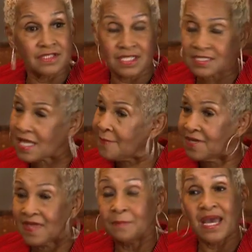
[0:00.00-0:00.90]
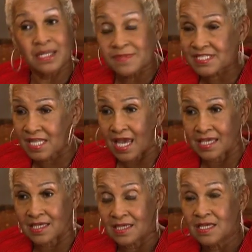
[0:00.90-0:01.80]
just, I mean, they made a mistake.
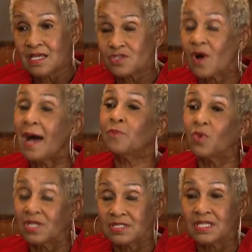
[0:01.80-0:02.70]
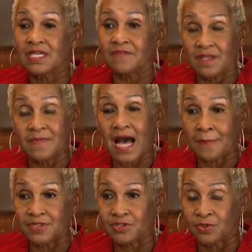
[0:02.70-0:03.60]
So I'm willing to give them the
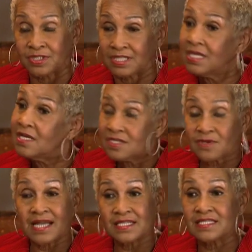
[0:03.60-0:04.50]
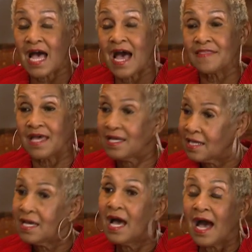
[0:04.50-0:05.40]
opportunity. So I decided that
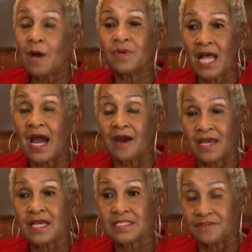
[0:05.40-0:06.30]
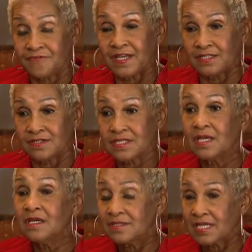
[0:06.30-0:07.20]
I would hire ex offenders
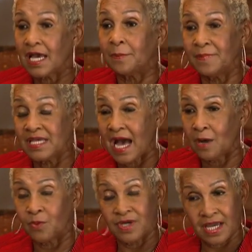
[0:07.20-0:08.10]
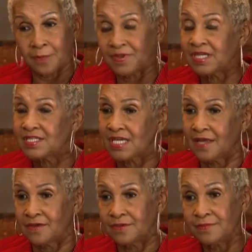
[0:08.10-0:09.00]
to help me out. We're helping each other.